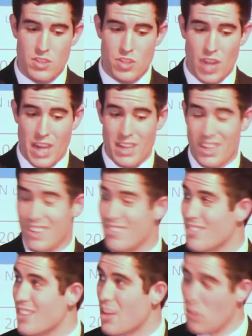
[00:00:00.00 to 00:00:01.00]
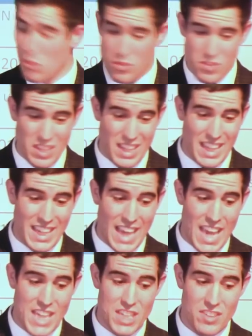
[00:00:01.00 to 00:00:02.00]
China, therefore, still
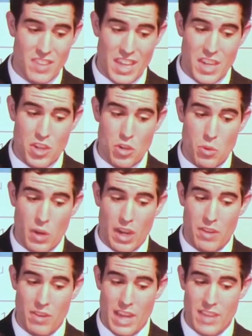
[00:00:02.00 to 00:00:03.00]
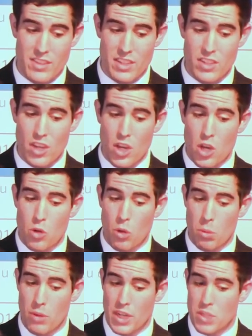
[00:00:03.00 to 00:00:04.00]
engages in nuclear-related
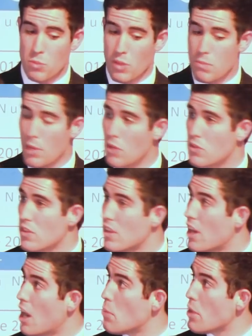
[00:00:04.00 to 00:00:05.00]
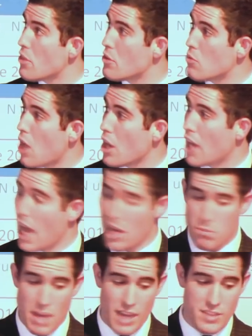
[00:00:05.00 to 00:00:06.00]
cooperation with both Iran
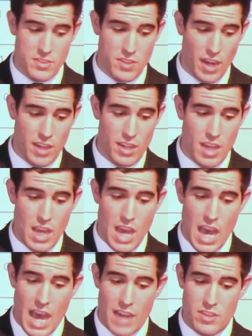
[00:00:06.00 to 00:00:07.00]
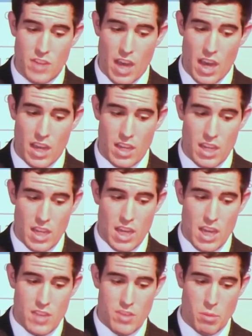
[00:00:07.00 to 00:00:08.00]
and Pakistan, and
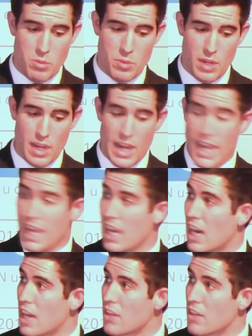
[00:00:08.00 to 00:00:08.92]
subsequently